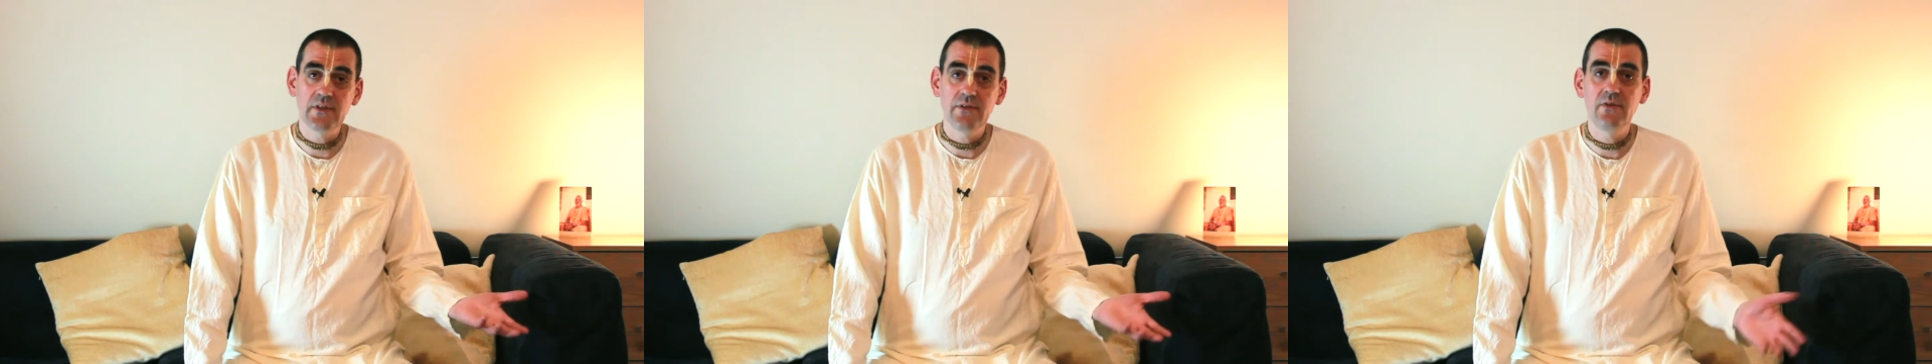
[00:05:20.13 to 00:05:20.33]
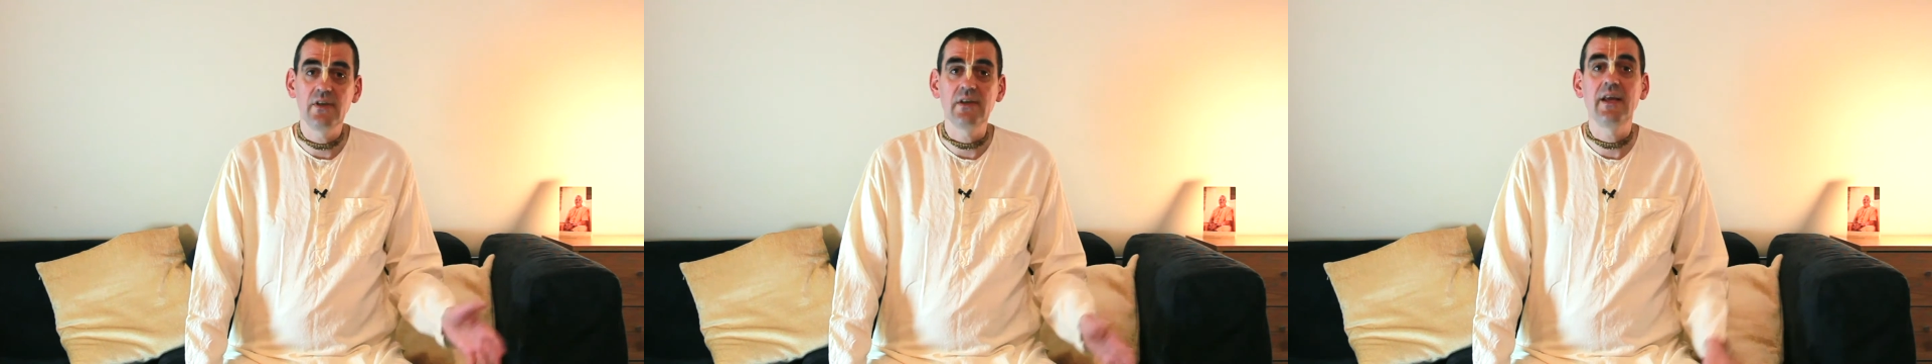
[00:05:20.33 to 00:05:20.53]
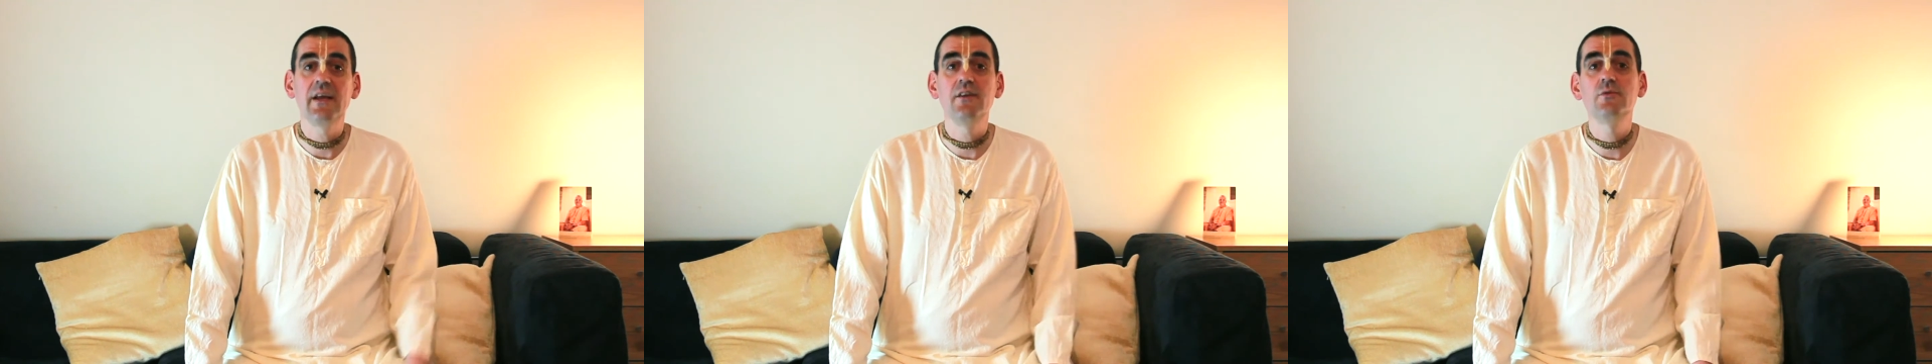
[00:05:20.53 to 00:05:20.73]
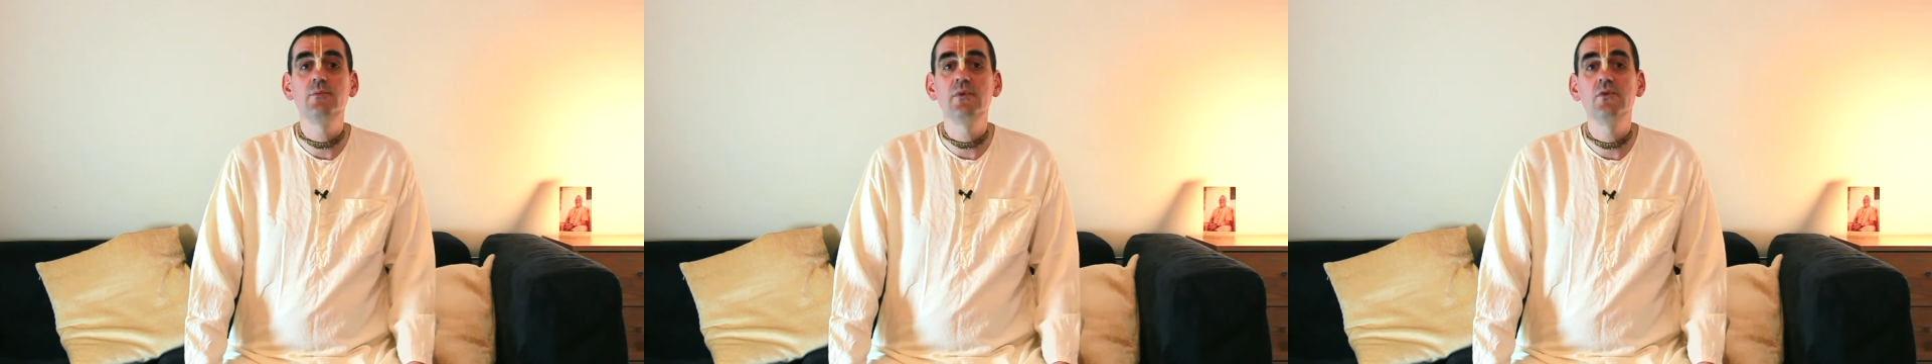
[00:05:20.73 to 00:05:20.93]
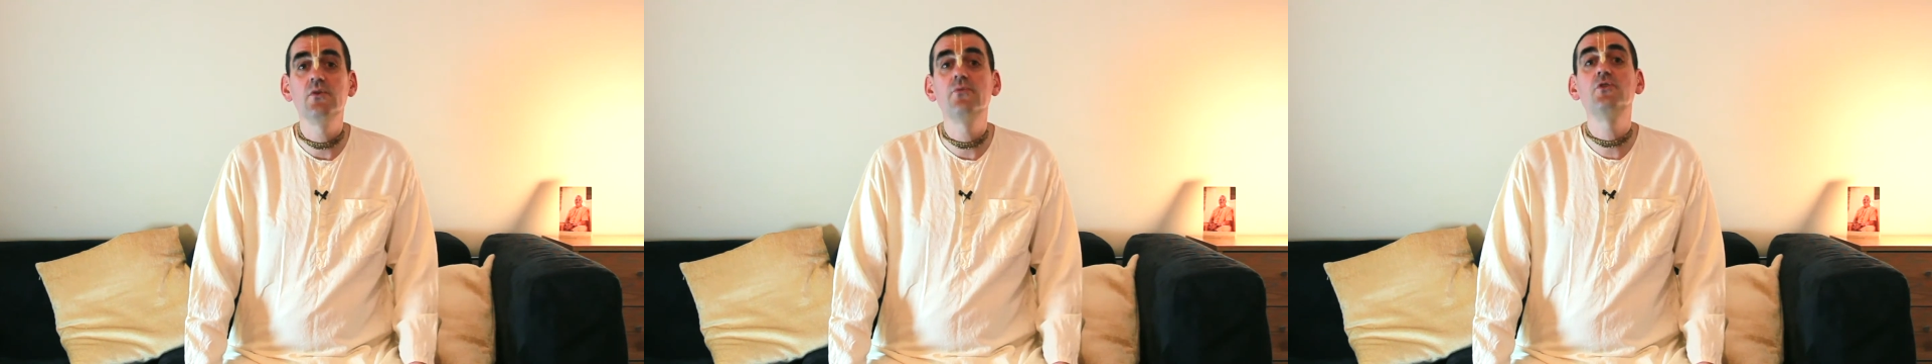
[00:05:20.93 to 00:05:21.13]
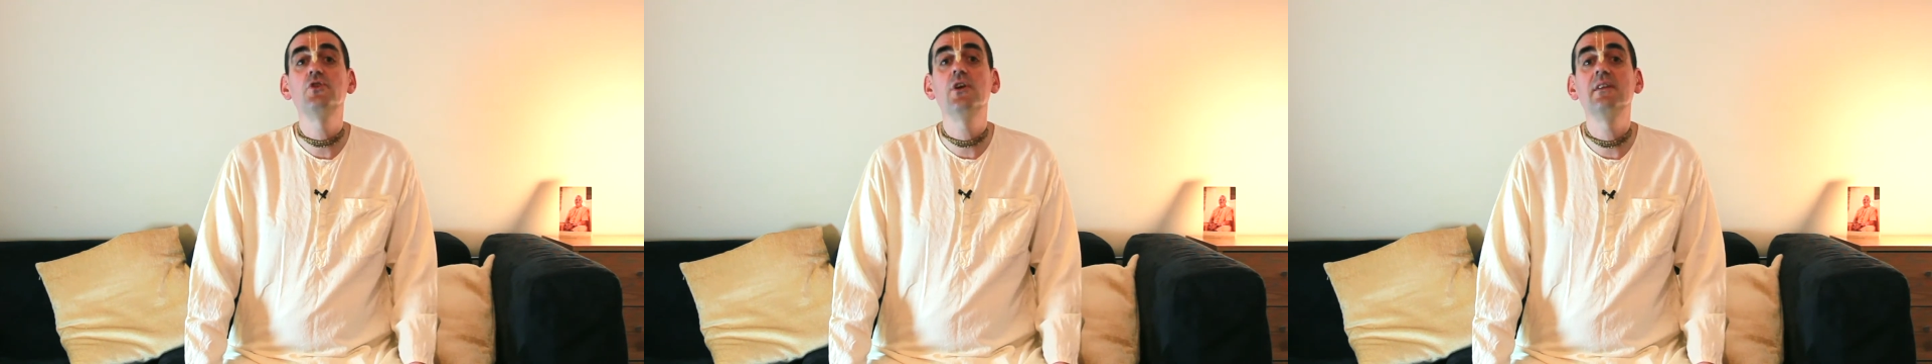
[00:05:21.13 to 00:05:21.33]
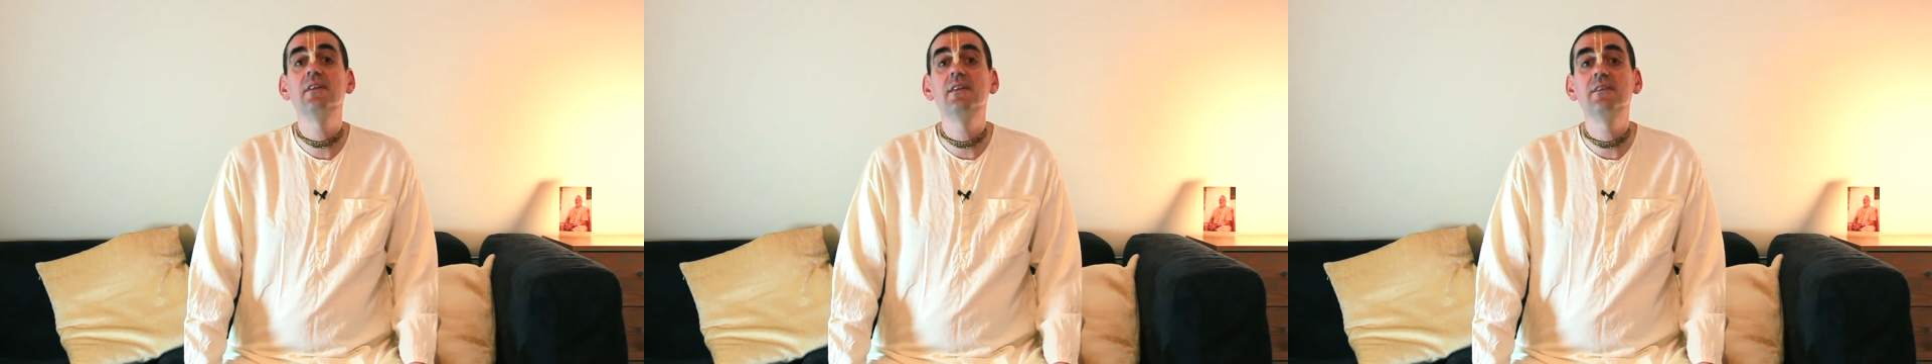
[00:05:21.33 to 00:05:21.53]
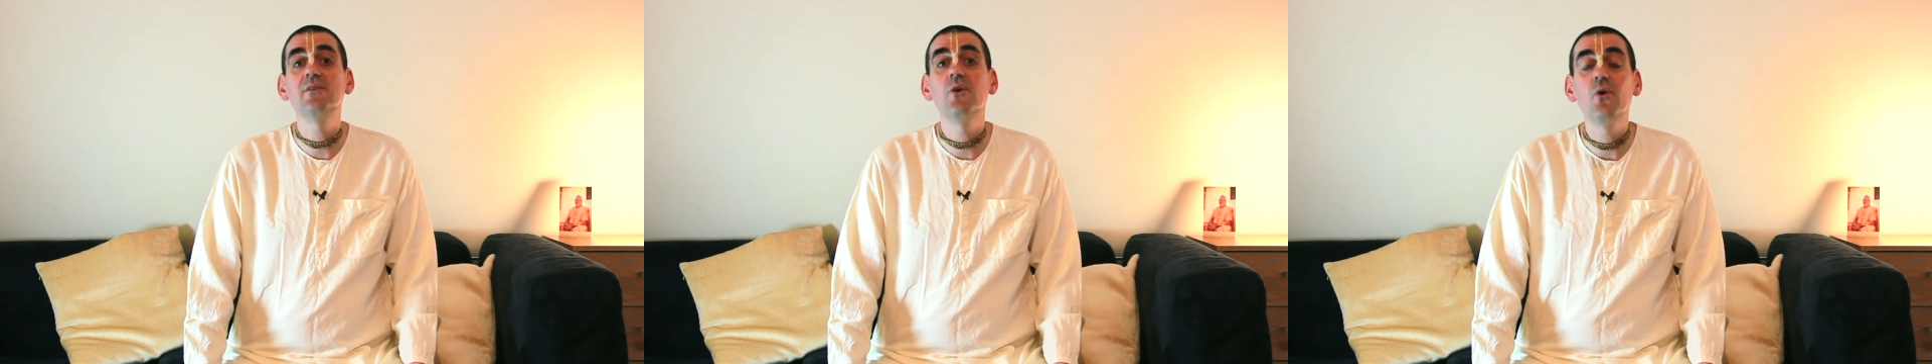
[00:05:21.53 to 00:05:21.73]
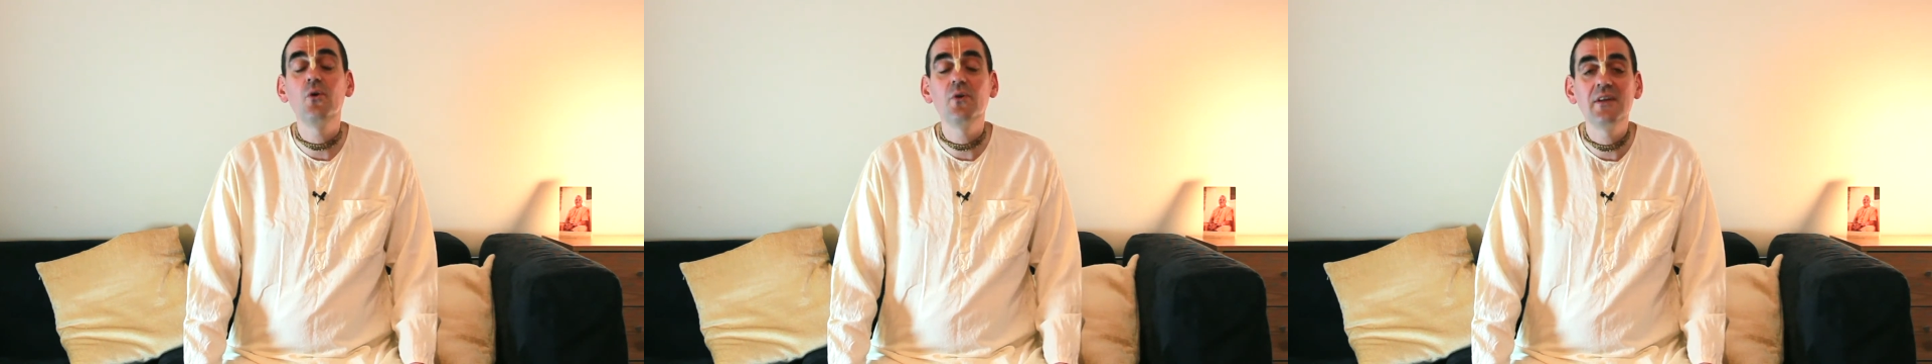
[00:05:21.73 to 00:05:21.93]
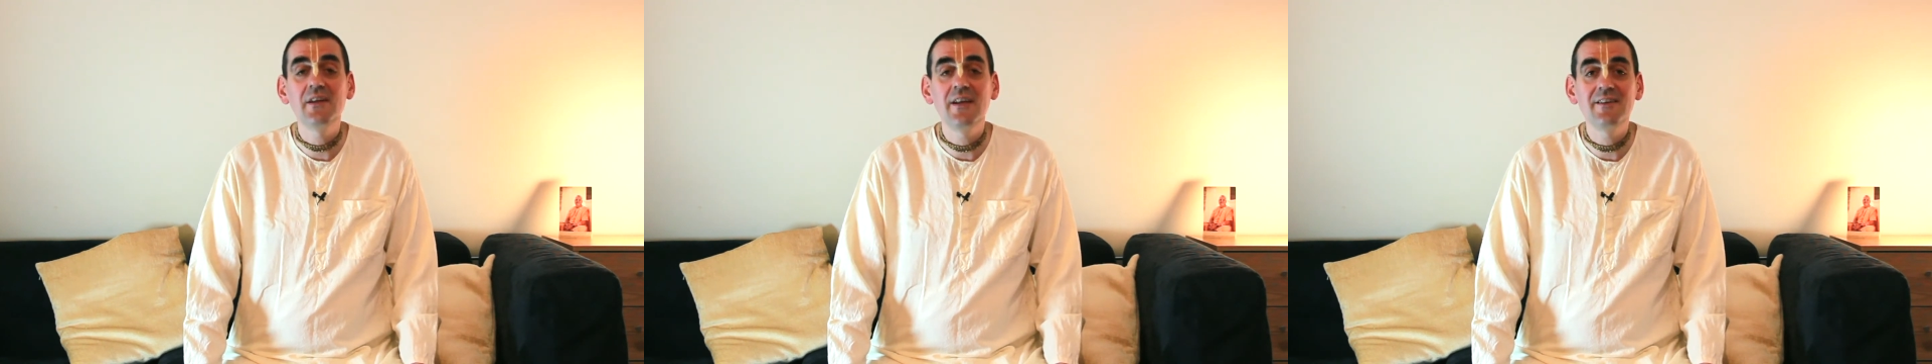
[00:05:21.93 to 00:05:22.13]
engagement of chanting the holy
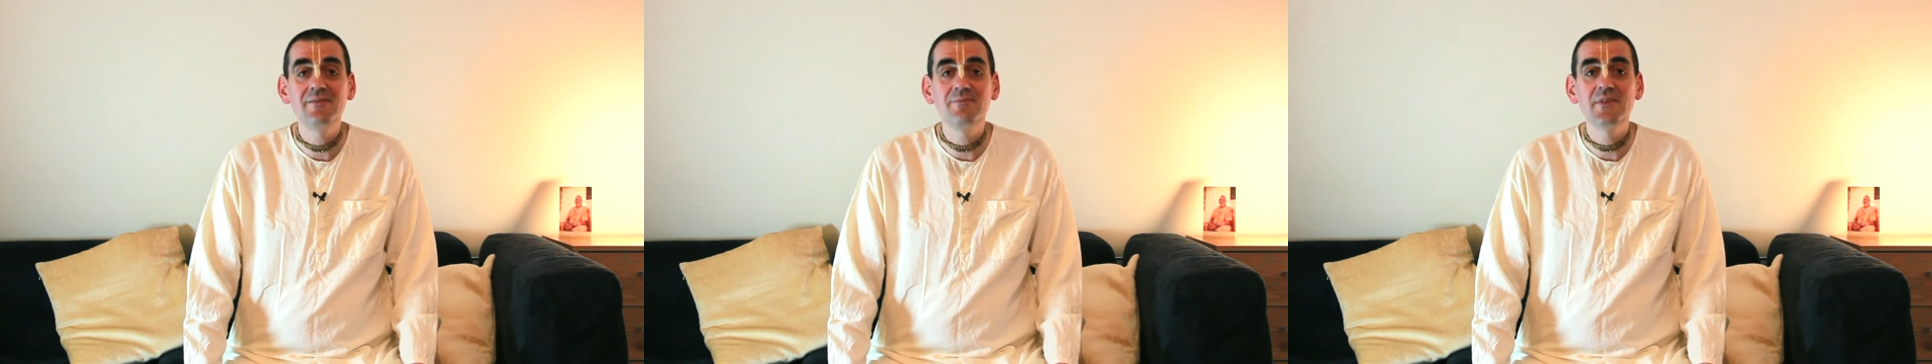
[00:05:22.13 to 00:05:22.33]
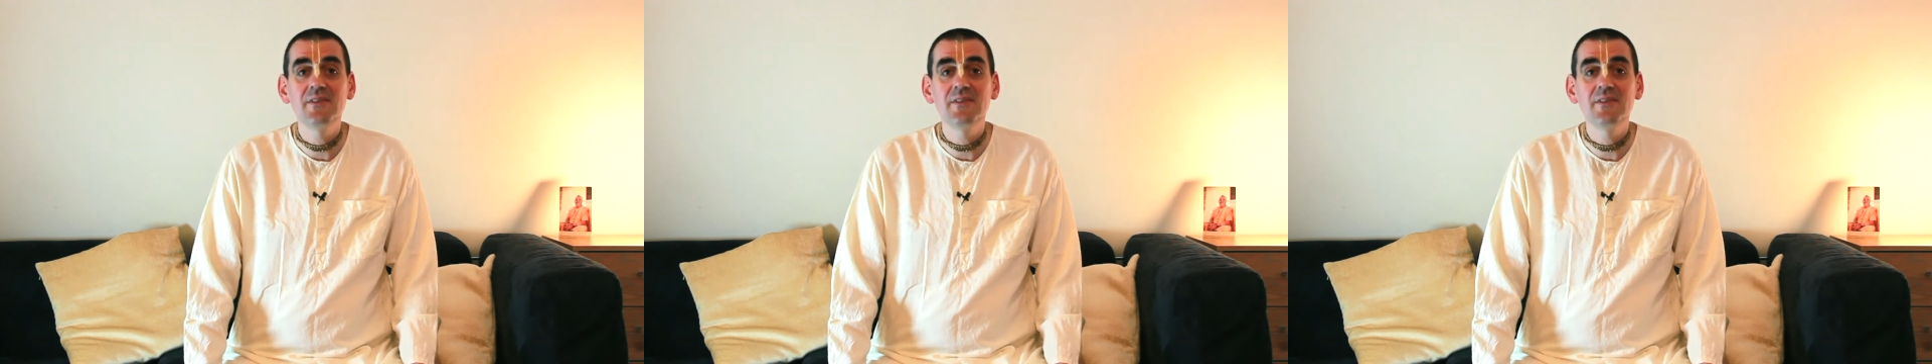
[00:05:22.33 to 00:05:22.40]
names.